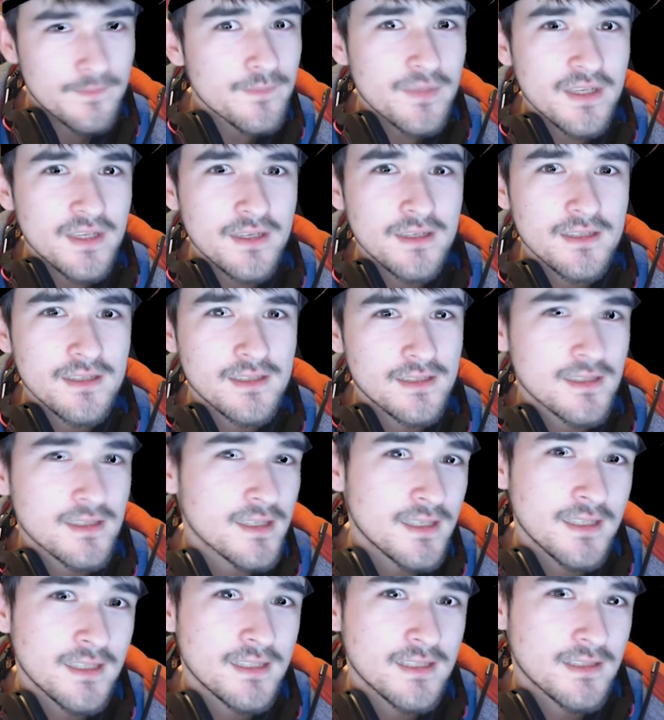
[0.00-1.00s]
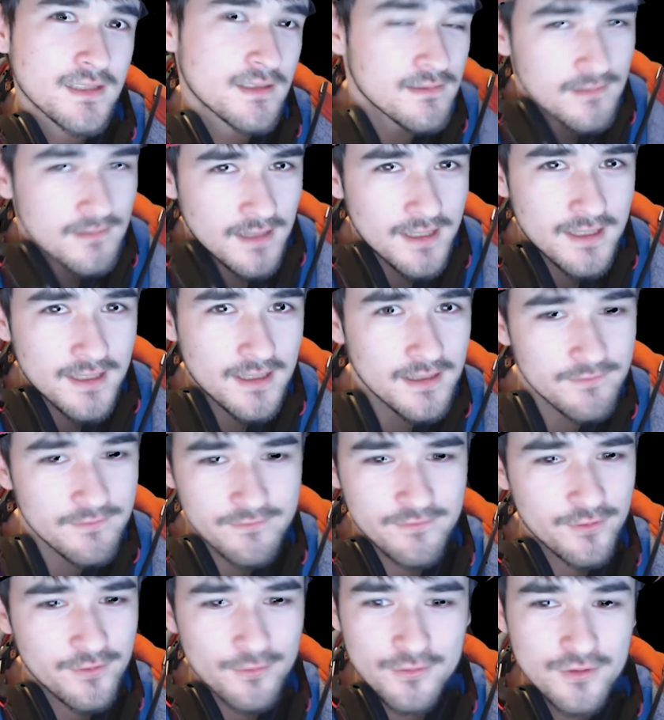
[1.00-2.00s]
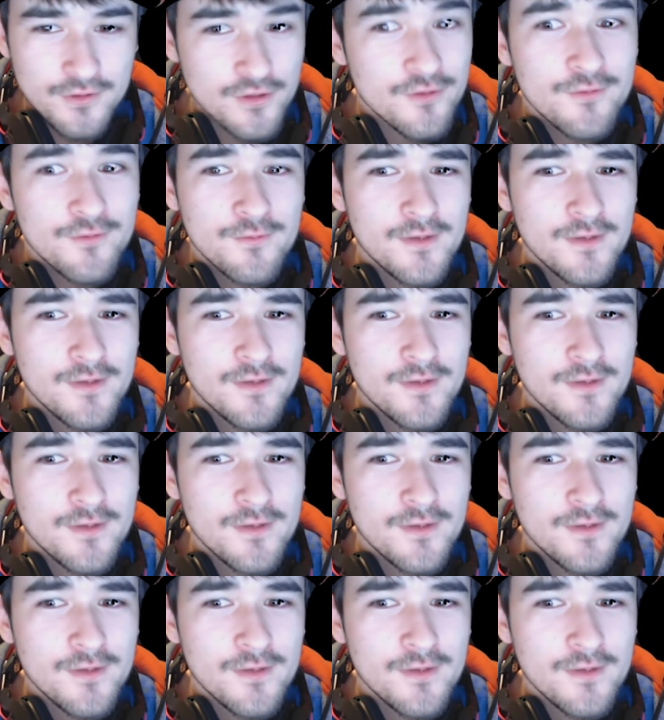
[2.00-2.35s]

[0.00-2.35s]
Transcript: because it's like for two